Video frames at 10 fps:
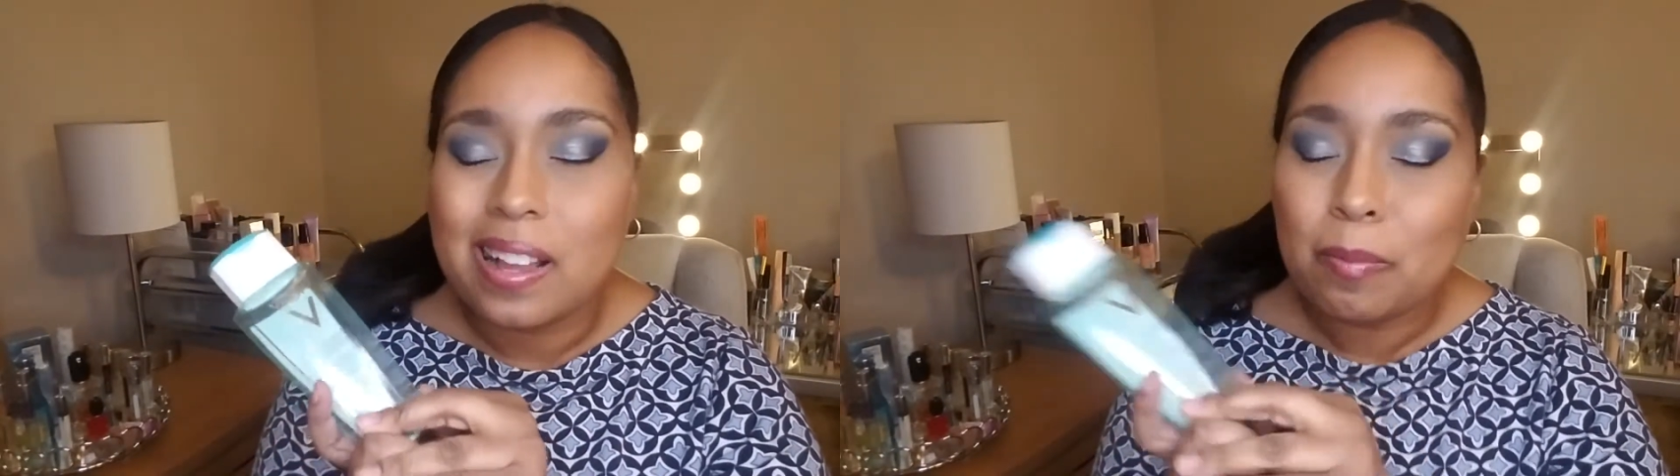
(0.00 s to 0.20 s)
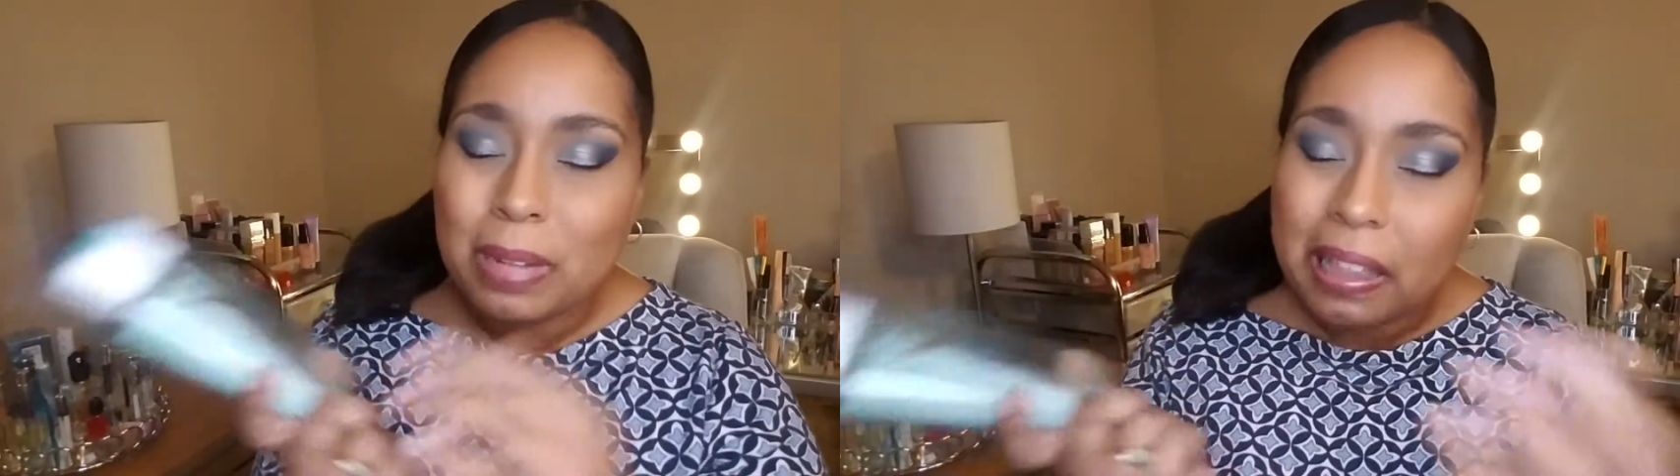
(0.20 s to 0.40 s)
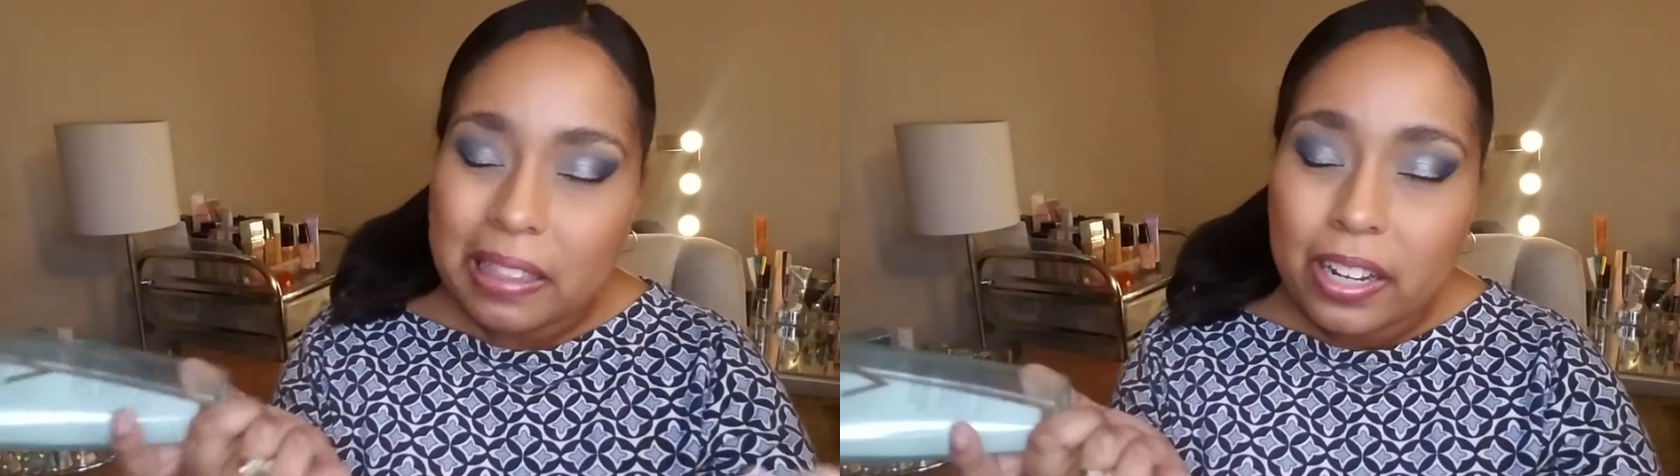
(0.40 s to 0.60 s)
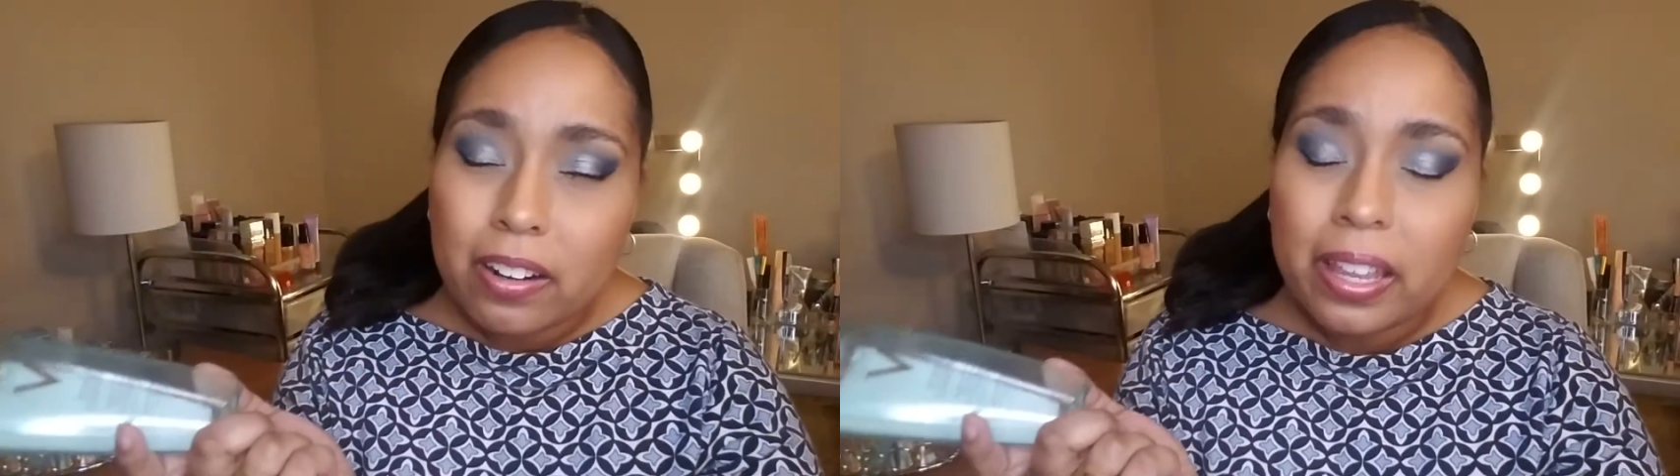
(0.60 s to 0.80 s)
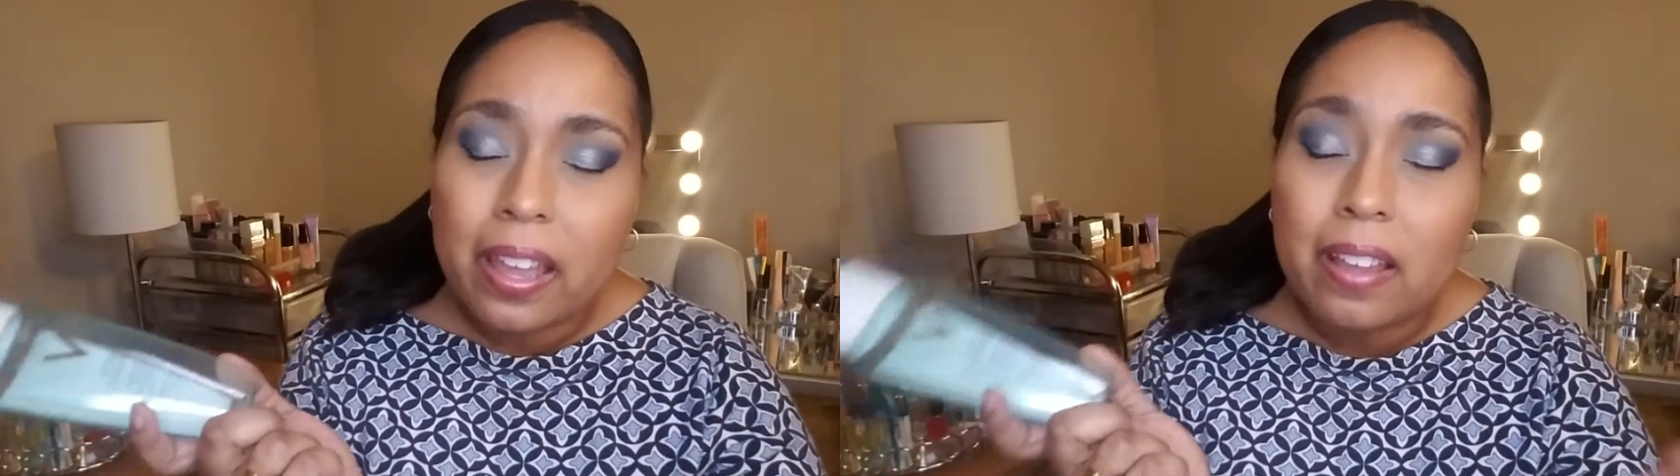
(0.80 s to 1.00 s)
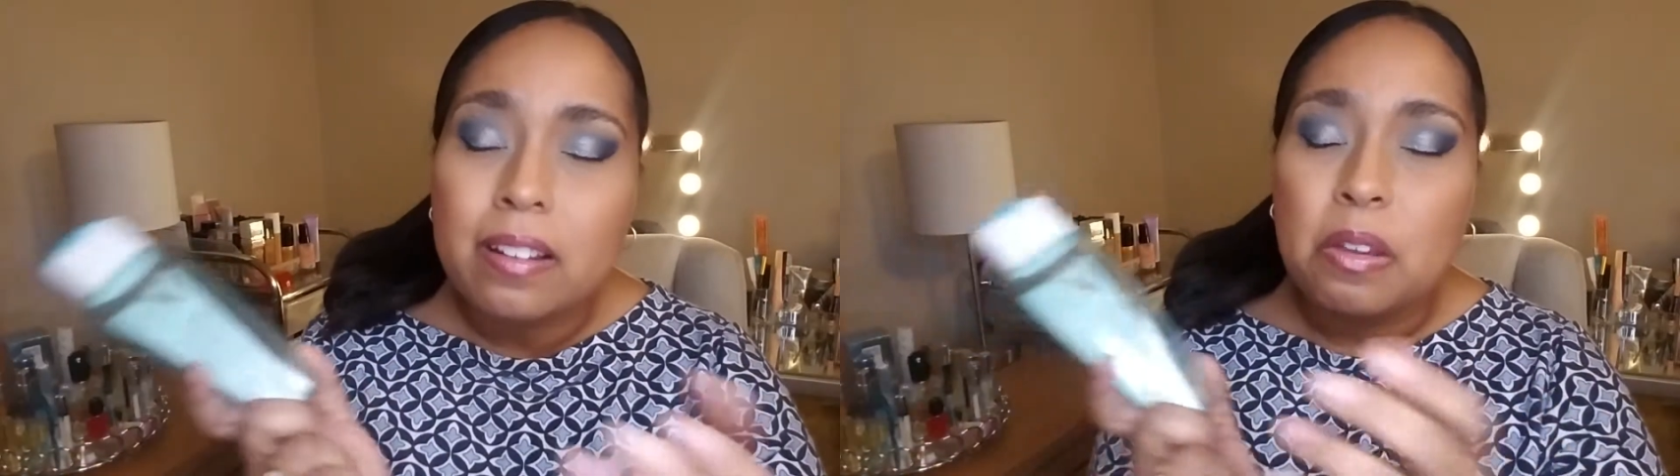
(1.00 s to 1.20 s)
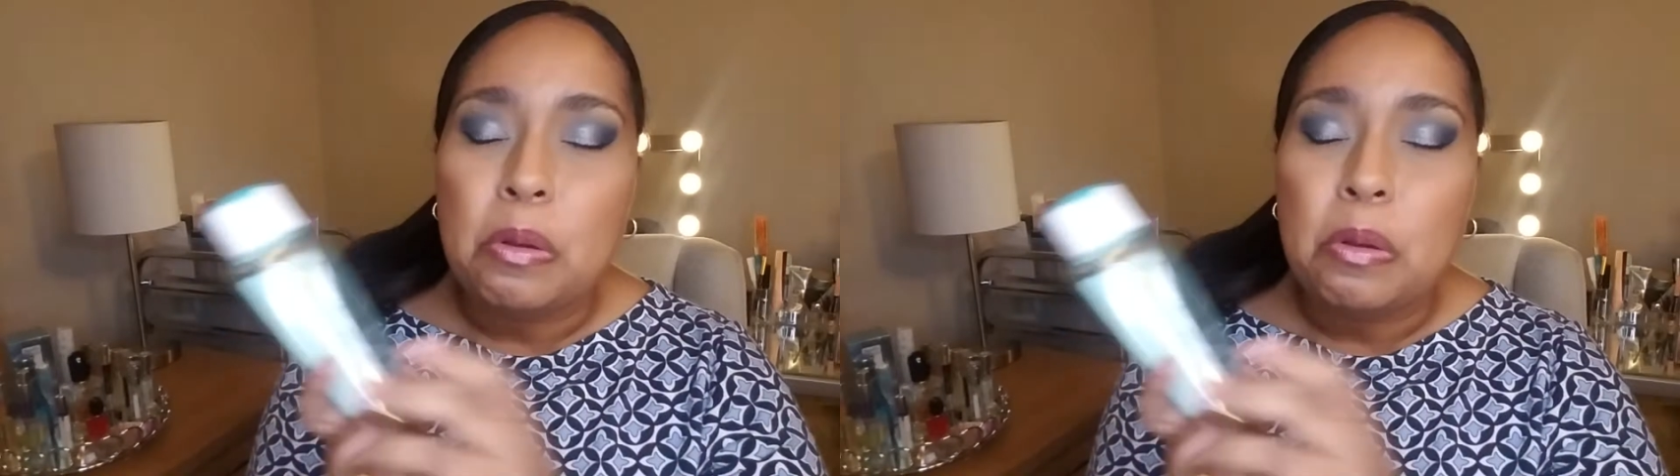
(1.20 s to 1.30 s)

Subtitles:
I'm not there yet,